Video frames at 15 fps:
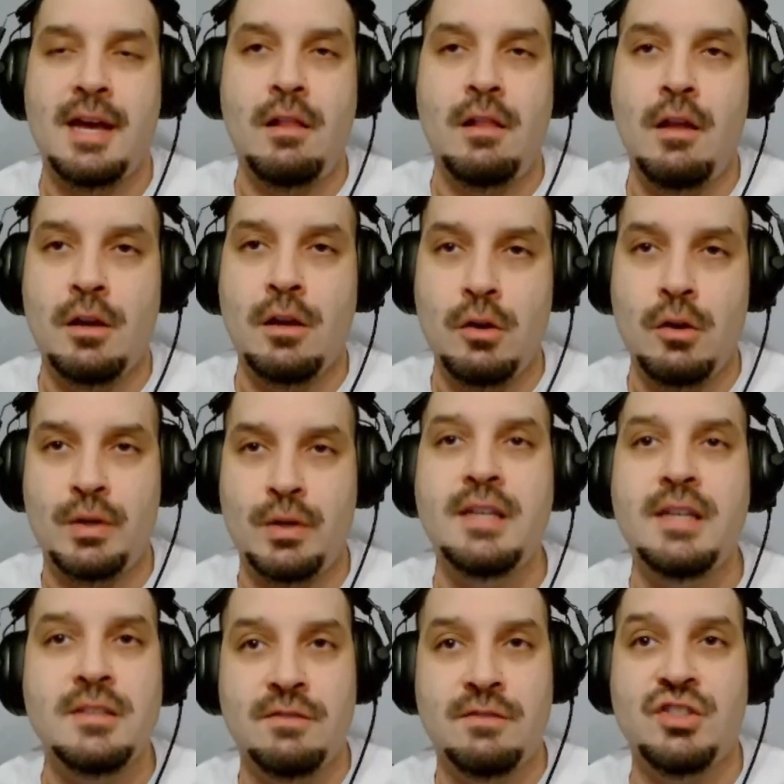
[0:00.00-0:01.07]
a
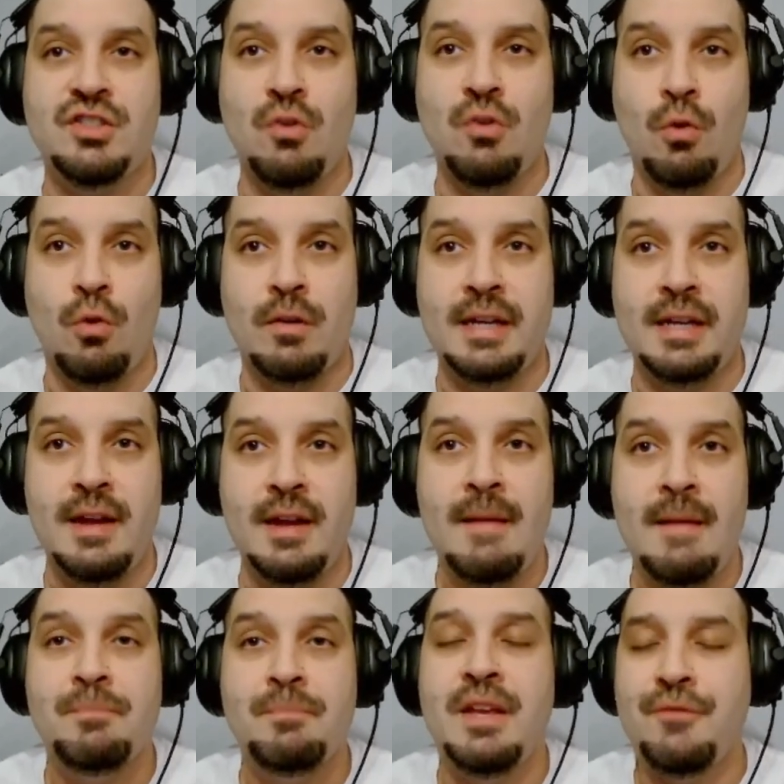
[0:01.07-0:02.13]
cohesive story.
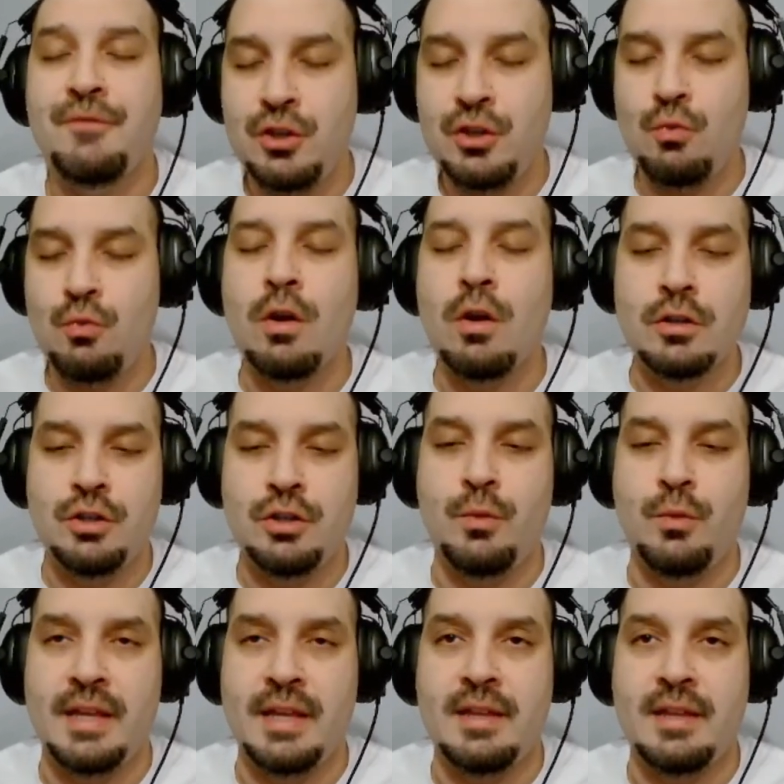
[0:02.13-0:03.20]
If you are doing
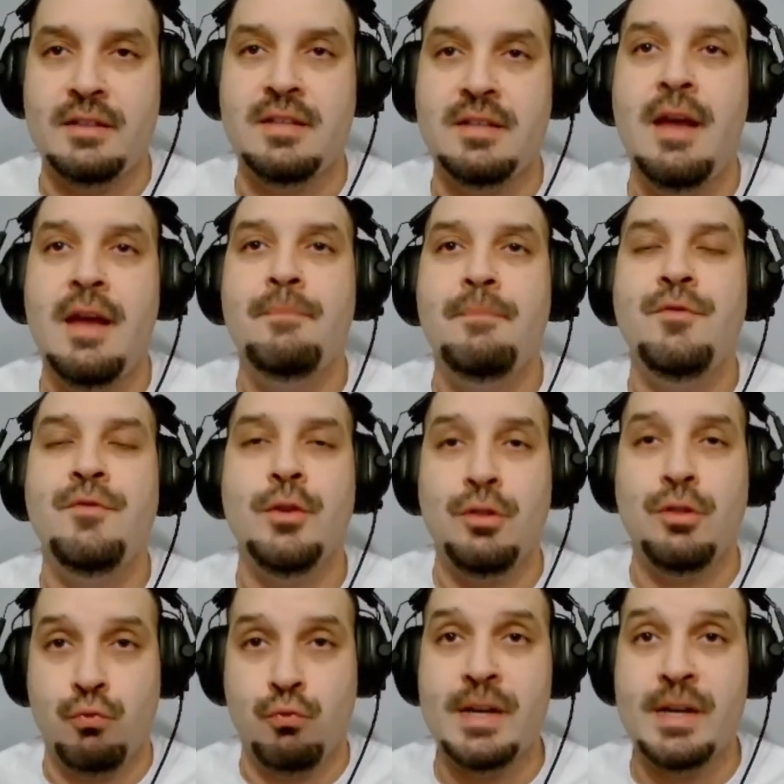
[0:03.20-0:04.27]
this for
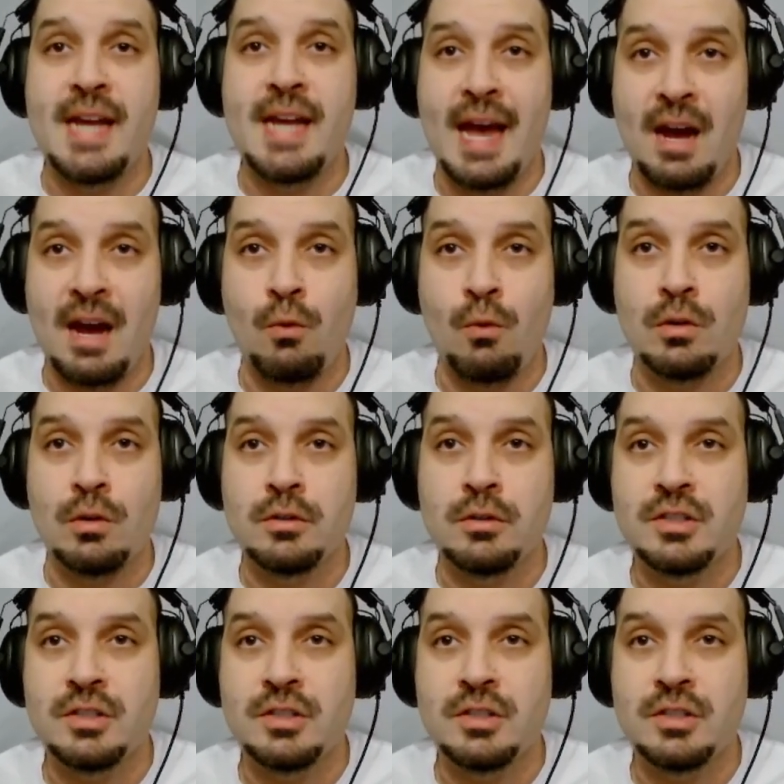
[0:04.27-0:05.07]
3 hours,